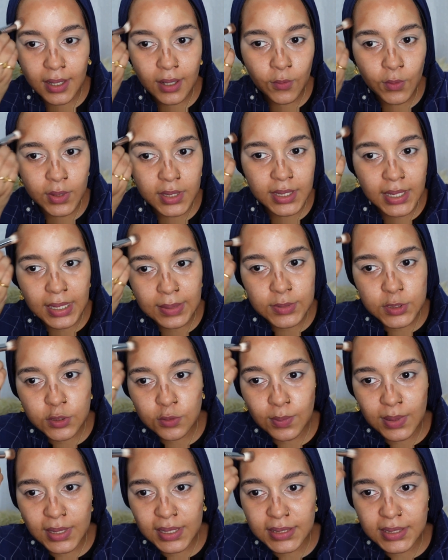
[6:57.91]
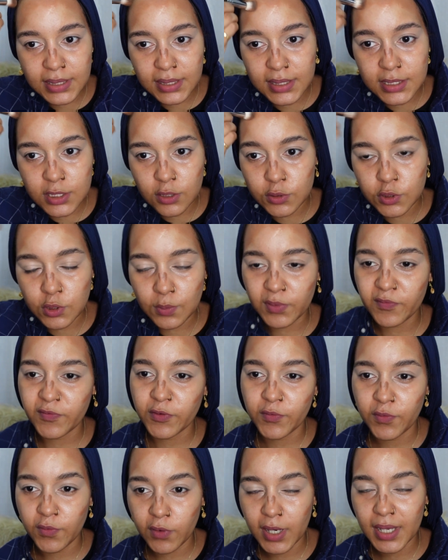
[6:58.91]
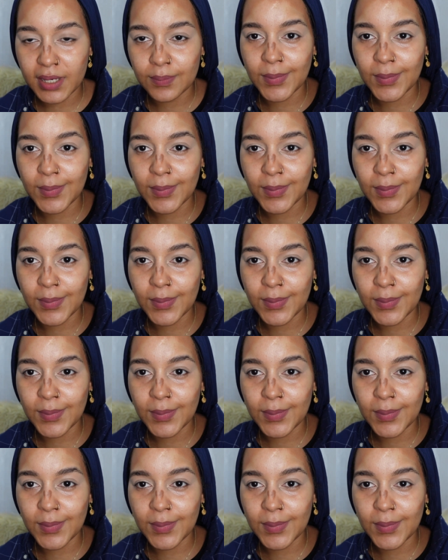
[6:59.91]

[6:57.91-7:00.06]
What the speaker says: when it comes to blending this on top of your forehead,